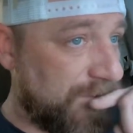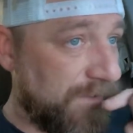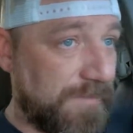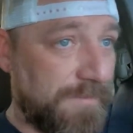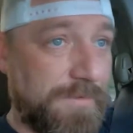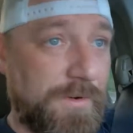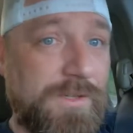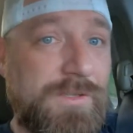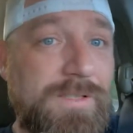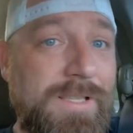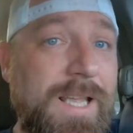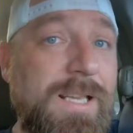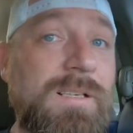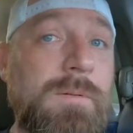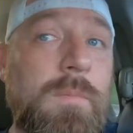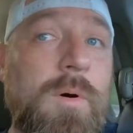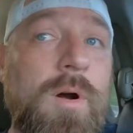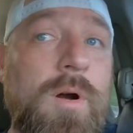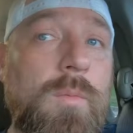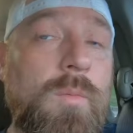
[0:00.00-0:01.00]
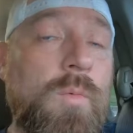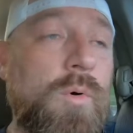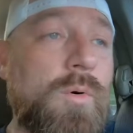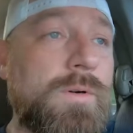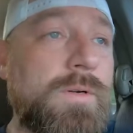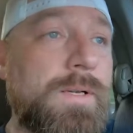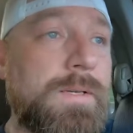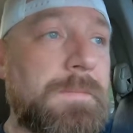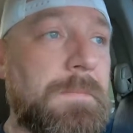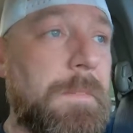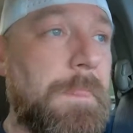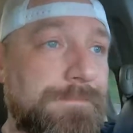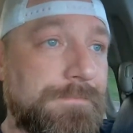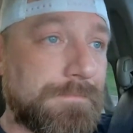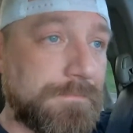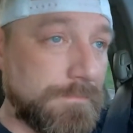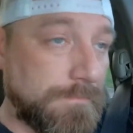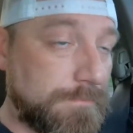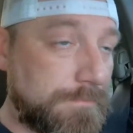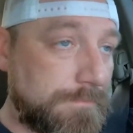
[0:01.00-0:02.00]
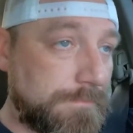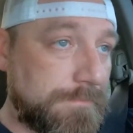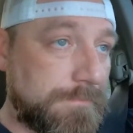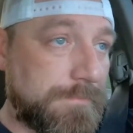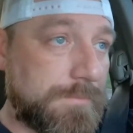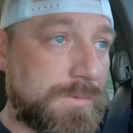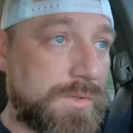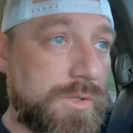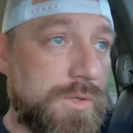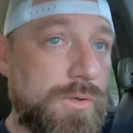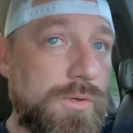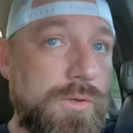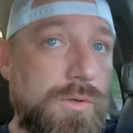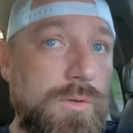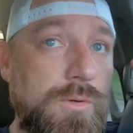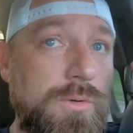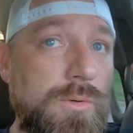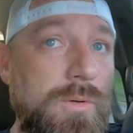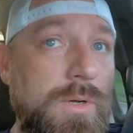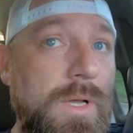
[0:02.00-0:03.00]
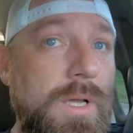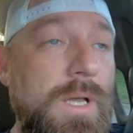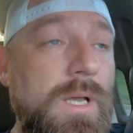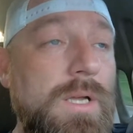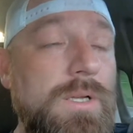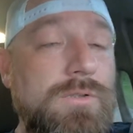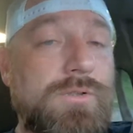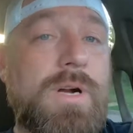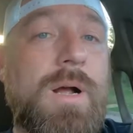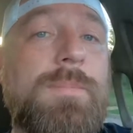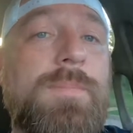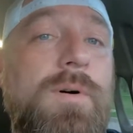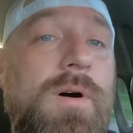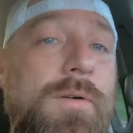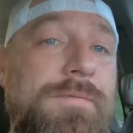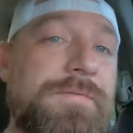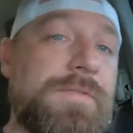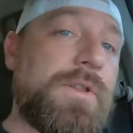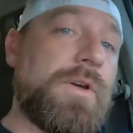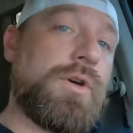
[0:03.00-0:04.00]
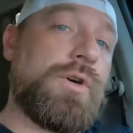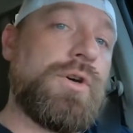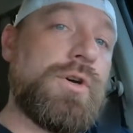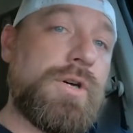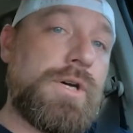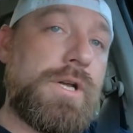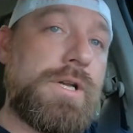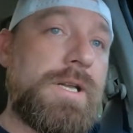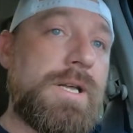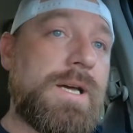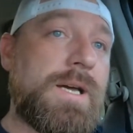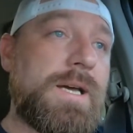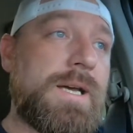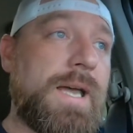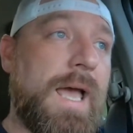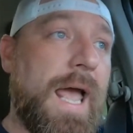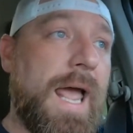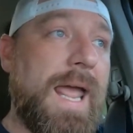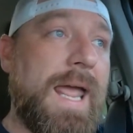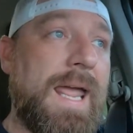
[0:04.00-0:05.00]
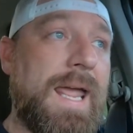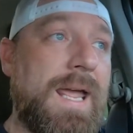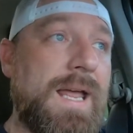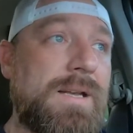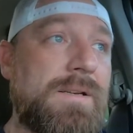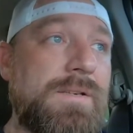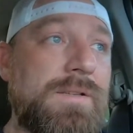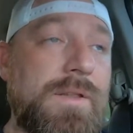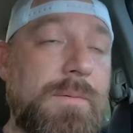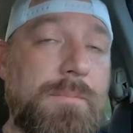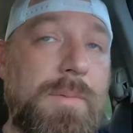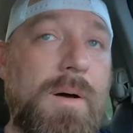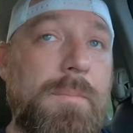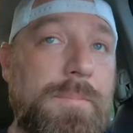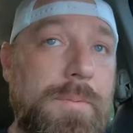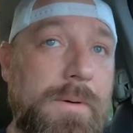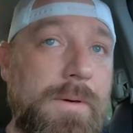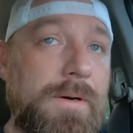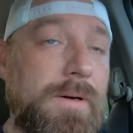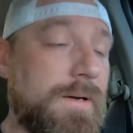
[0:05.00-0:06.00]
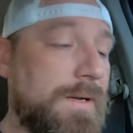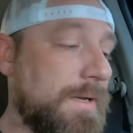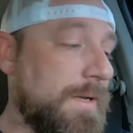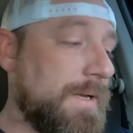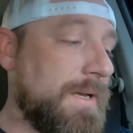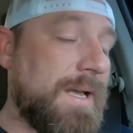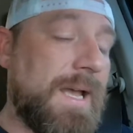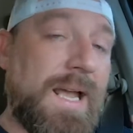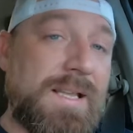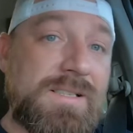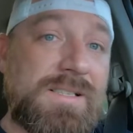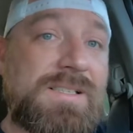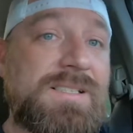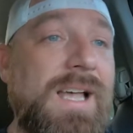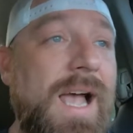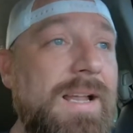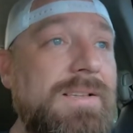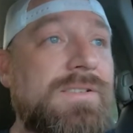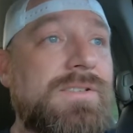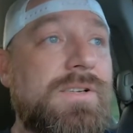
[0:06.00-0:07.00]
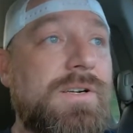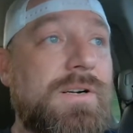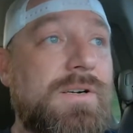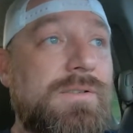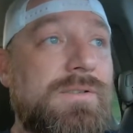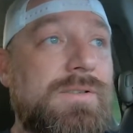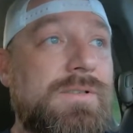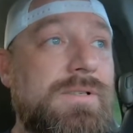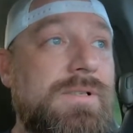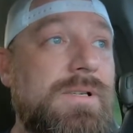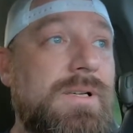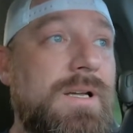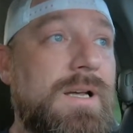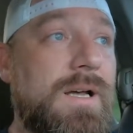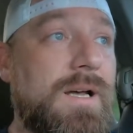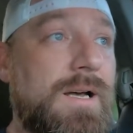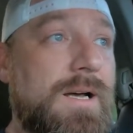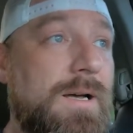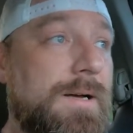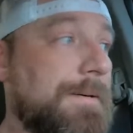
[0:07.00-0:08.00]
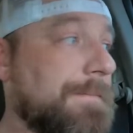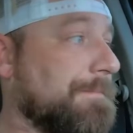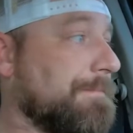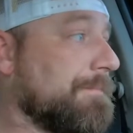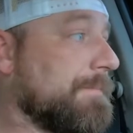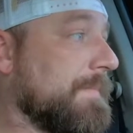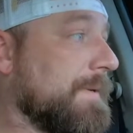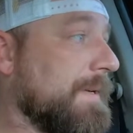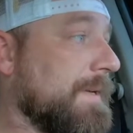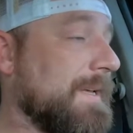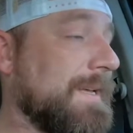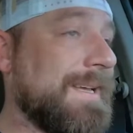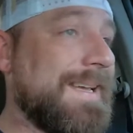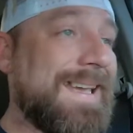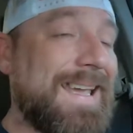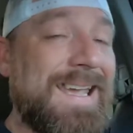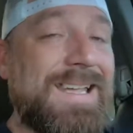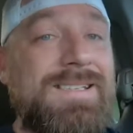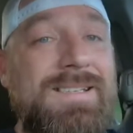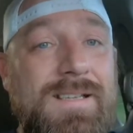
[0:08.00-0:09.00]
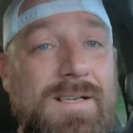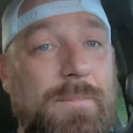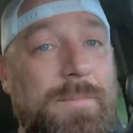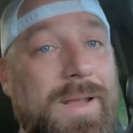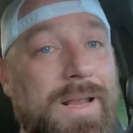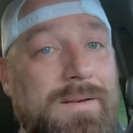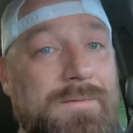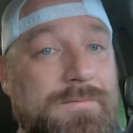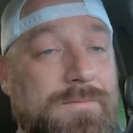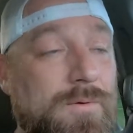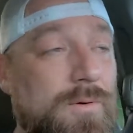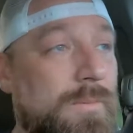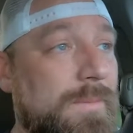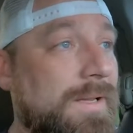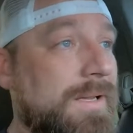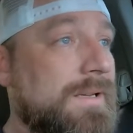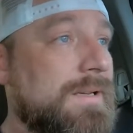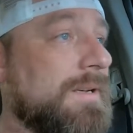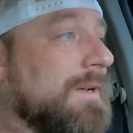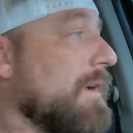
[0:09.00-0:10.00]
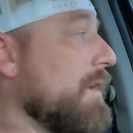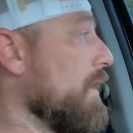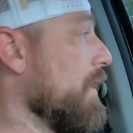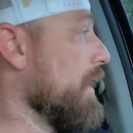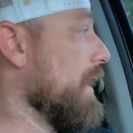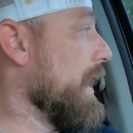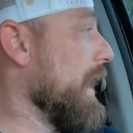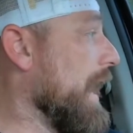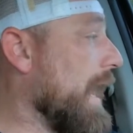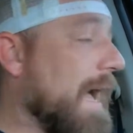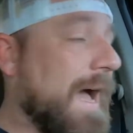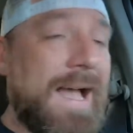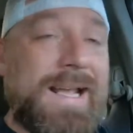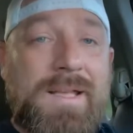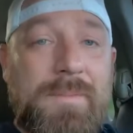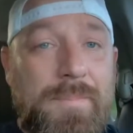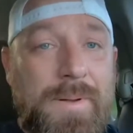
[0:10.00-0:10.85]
first thing tomorrow morning to drop off the hood and the bumper and the side skirts. He's gonna paint them for me. I can